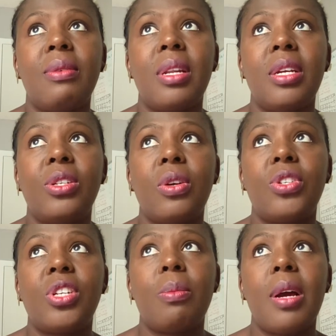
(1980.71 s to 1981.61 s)

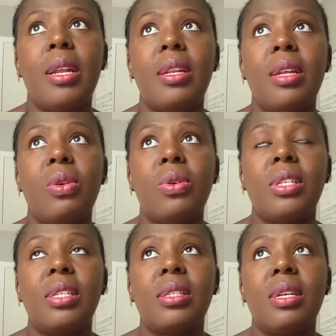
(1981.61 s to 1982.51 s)
relationship and they
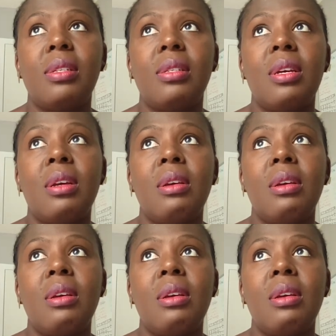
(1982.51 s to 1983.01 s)
notice this,